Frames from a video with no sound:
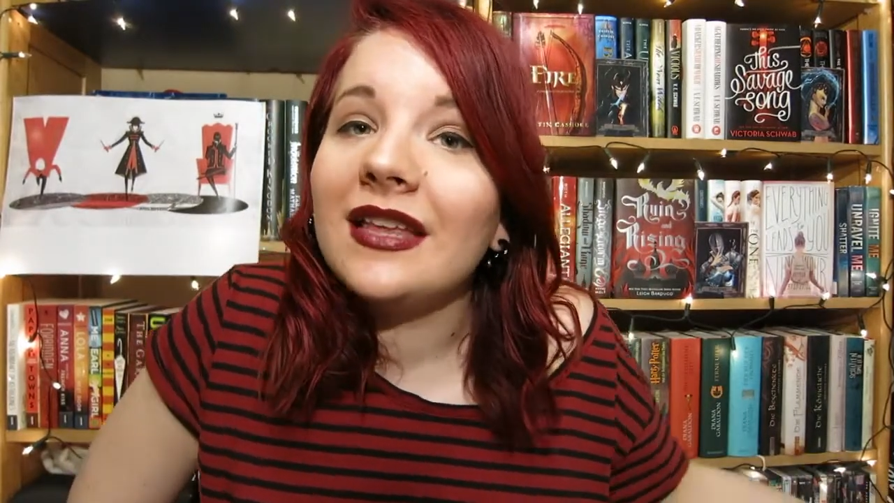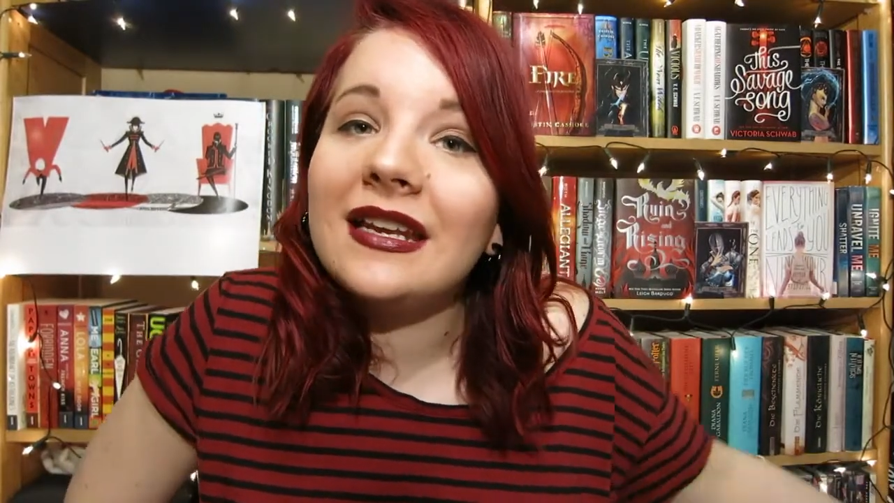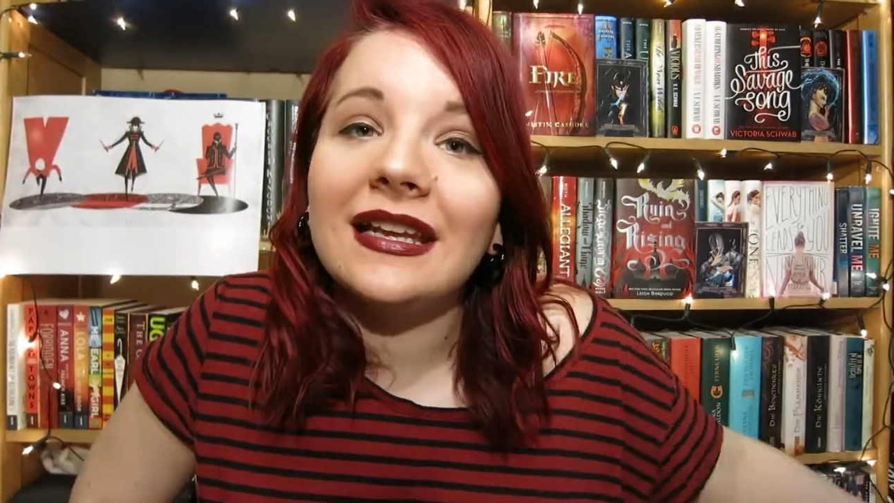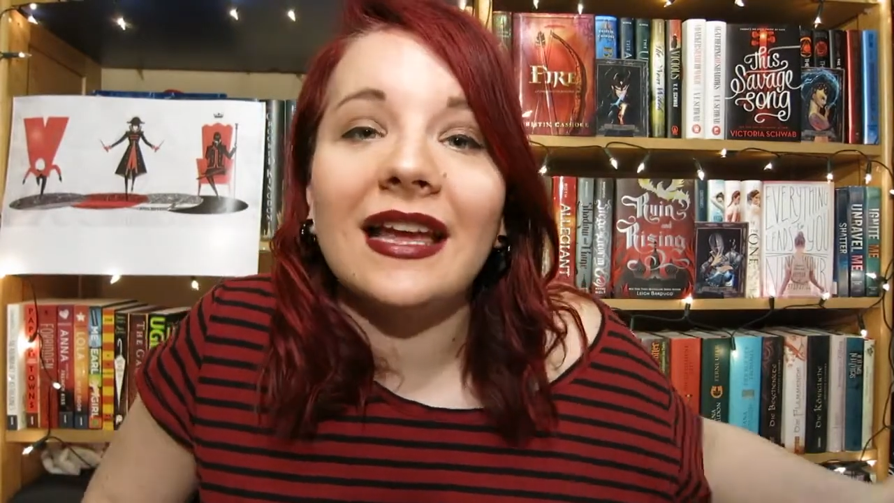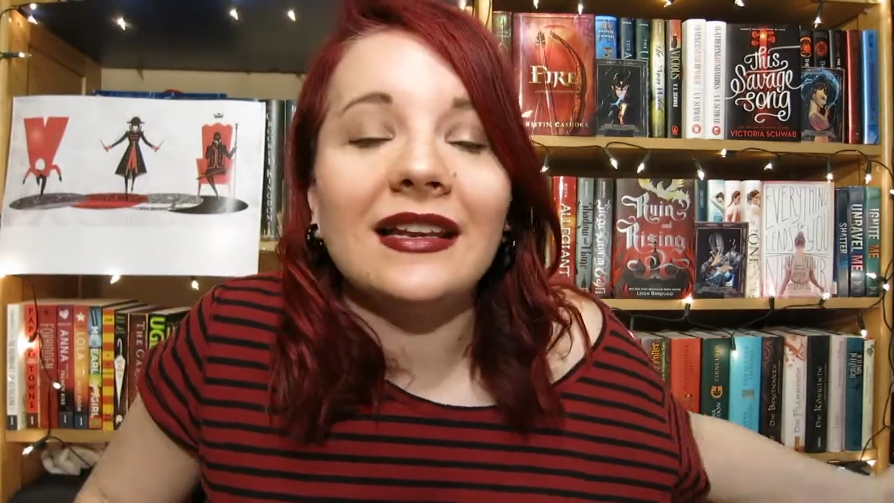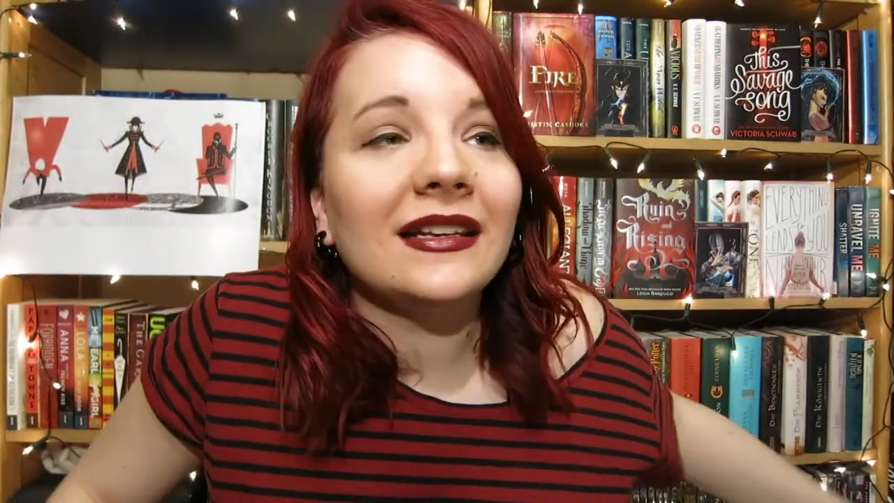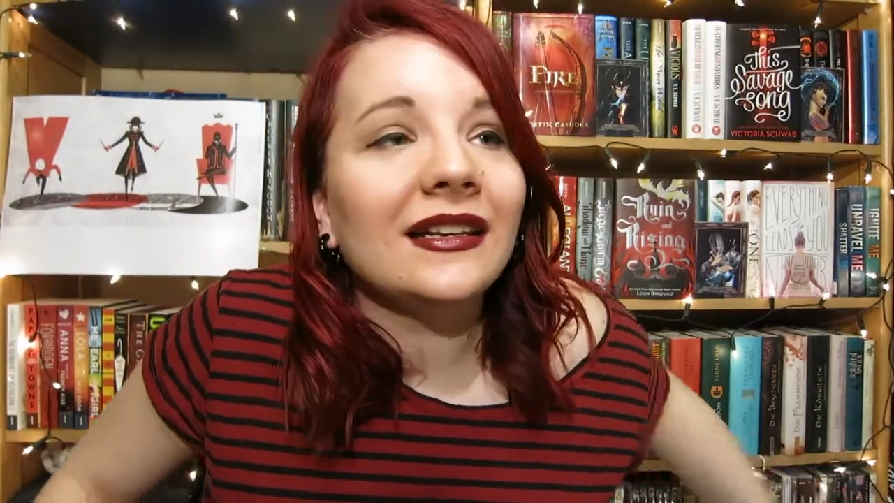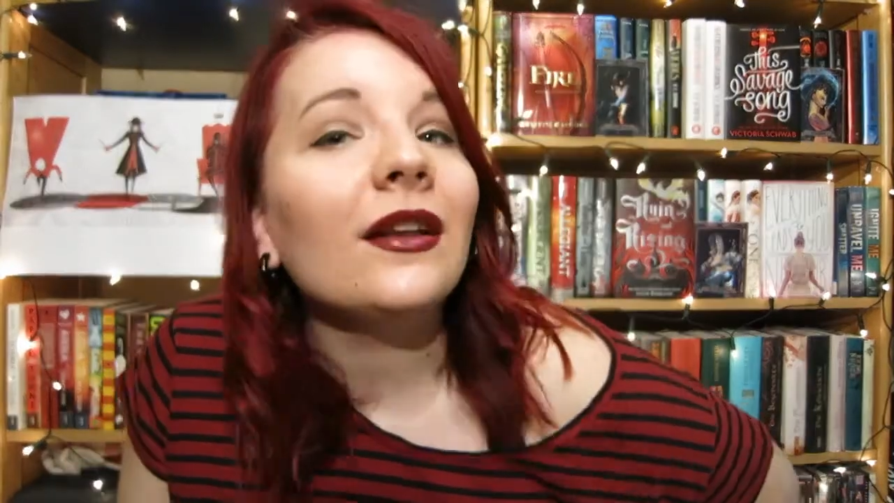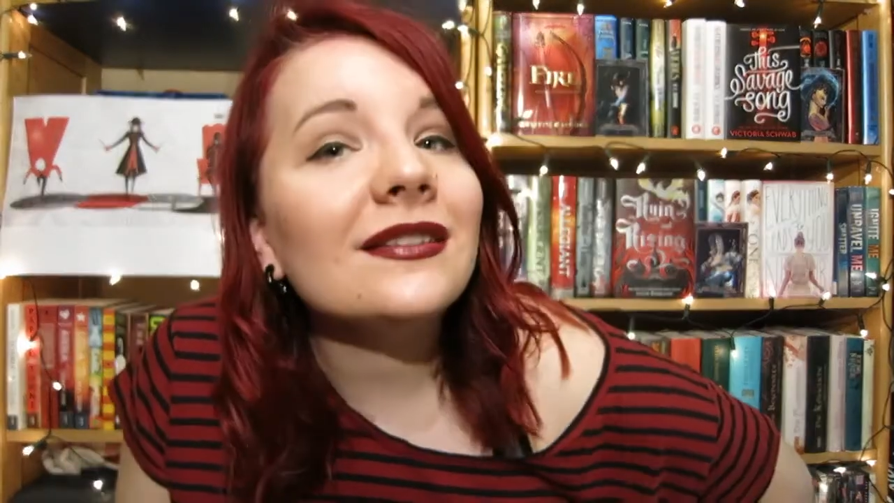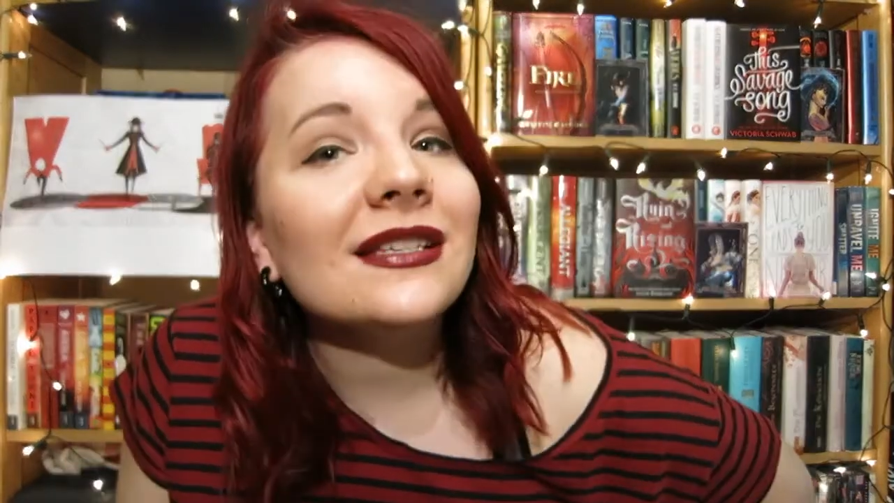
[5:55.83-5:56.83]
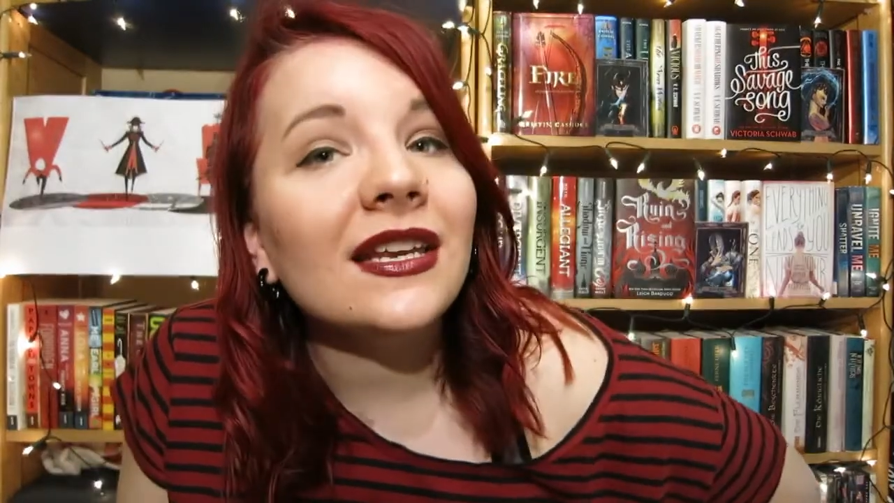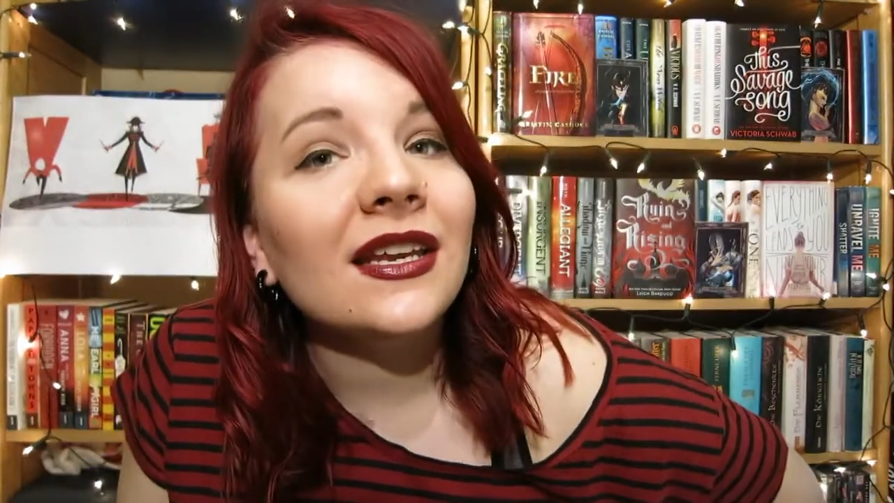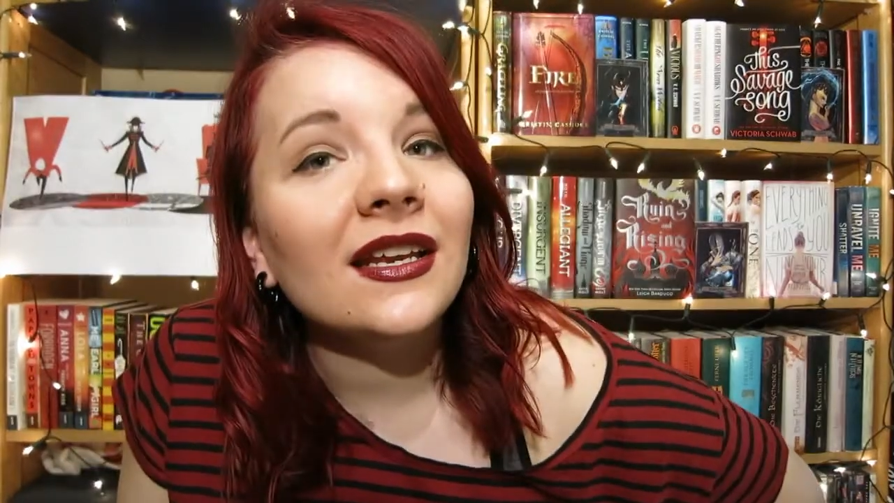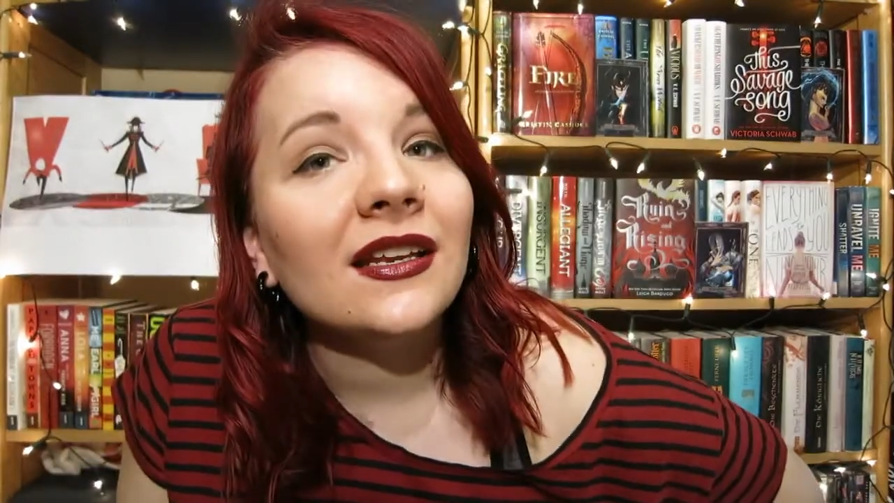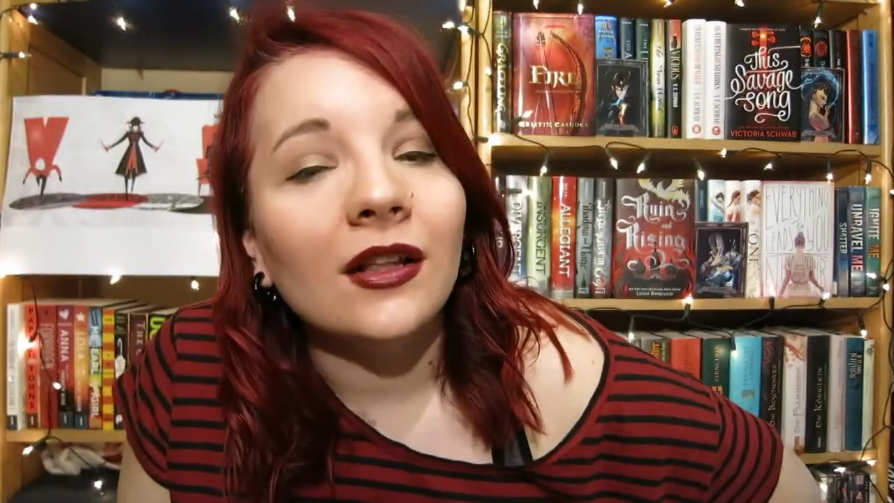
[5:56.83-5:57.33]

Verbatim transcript: Then again, honestly,